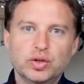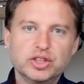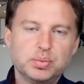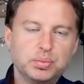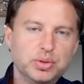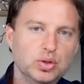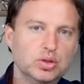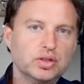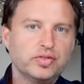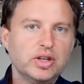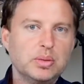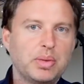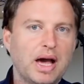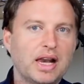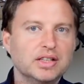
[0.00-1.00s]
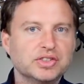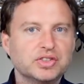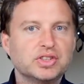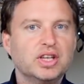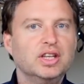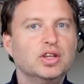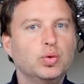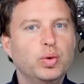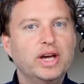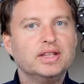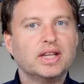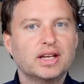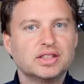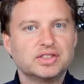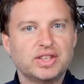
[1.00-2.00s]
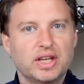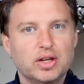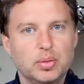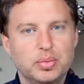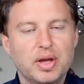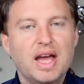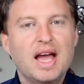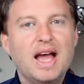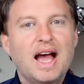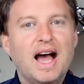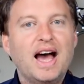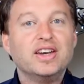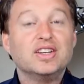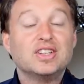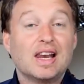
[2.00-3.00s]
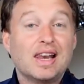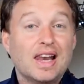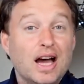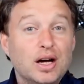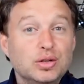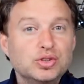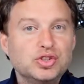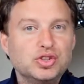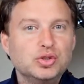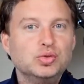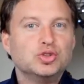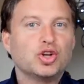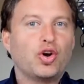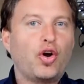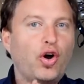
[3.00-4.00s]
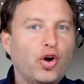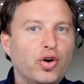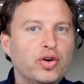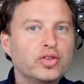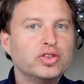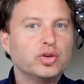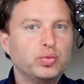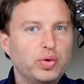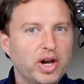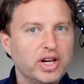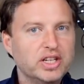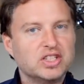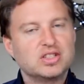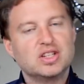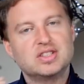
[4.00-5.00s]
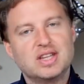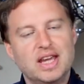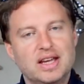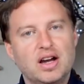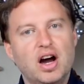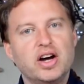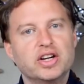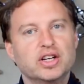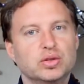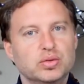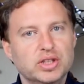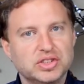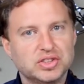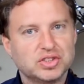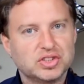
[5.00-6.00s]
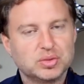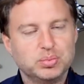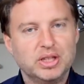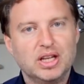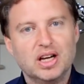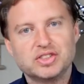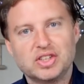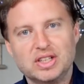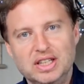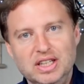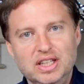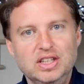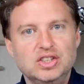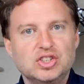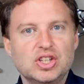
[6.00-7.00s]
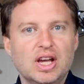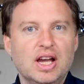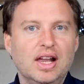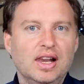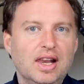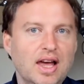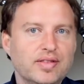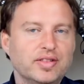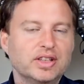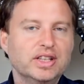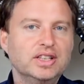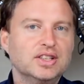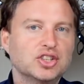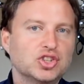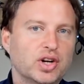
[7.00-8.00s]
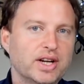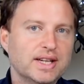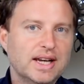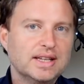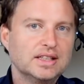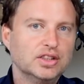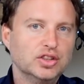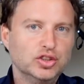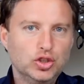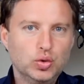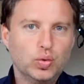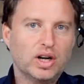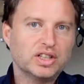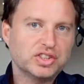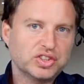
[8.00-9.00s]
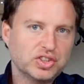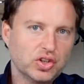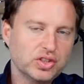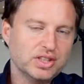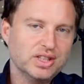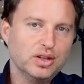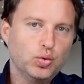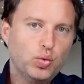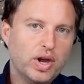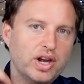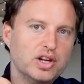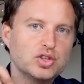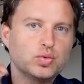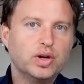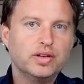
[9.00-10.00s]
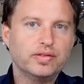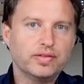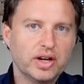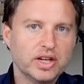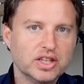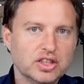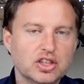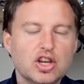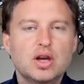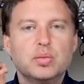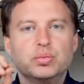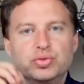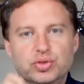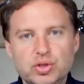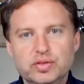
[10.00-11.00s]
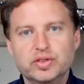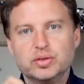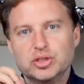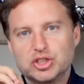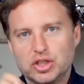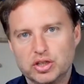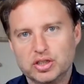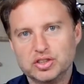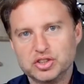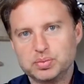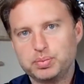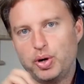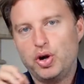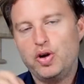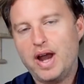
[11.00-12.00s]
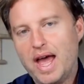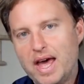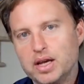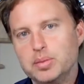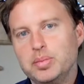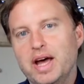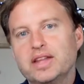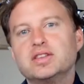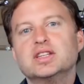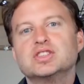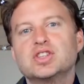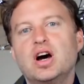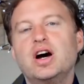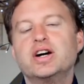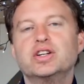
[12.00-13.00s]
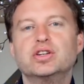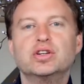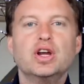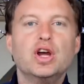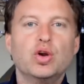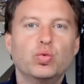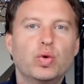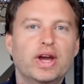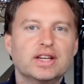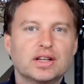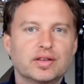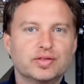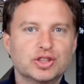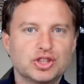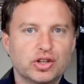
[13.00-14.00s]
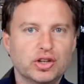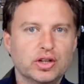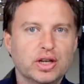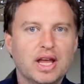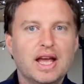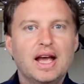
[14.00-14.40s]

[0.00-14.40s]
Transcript: it's beautifully balanced in the way that it's set up, and it allows you to earn the right to take higher risks, because at each level in the triangle, you are studying, where do I find proven returns per annum at this higher rate of return,